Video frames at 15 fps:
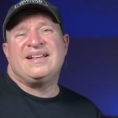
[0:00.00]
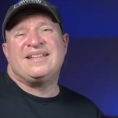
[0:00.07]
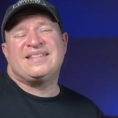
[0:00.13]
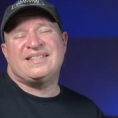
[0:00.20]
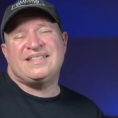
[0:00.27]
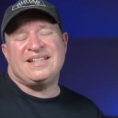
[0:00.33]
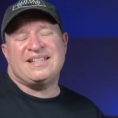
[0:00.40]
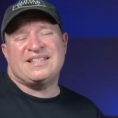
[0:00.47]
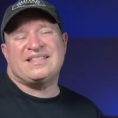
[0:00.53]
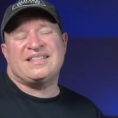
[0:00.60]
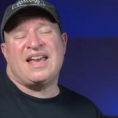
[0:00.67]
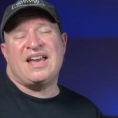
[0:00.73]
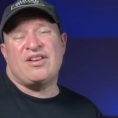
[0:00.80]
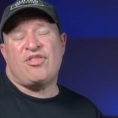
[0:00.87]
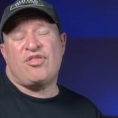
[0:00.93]

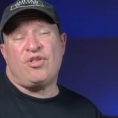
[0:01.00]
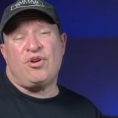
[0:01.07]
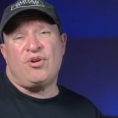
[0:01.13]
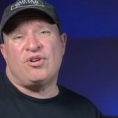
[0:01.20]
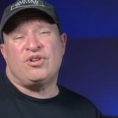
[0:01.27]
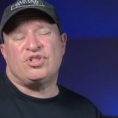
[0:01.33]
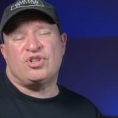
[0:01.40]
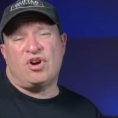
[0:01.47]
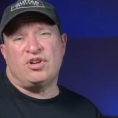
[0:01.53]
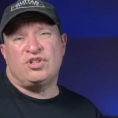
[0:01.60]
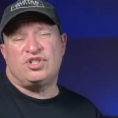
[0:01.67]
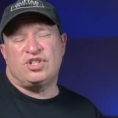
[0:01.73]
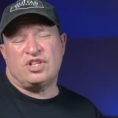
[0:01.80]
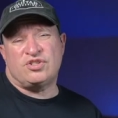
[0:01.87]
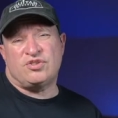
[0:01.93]
sixth and thirds
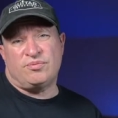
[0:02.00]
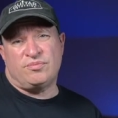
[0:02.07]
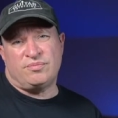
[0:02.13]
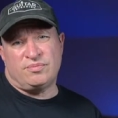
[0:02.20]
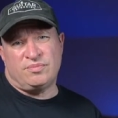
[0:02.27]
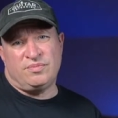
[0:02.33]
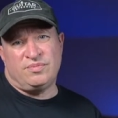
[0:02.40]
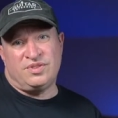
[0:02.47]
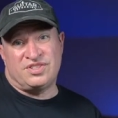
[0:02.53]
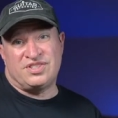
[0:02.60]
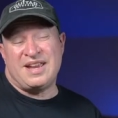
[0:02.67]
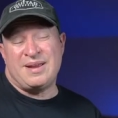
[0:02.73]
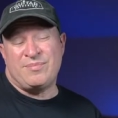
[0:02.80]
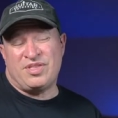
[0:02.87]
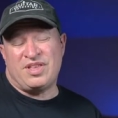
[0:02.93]
are just the
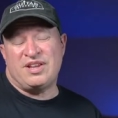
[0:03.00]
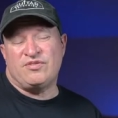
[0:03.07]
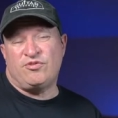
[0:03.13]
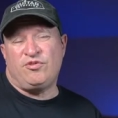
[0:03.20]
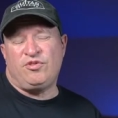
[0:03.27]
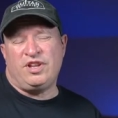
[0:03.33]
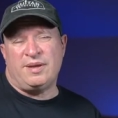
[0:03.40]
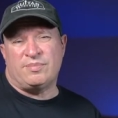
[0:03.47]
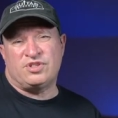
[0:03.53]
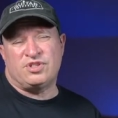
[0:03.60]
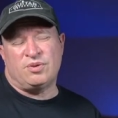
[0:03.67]
same thing flipped.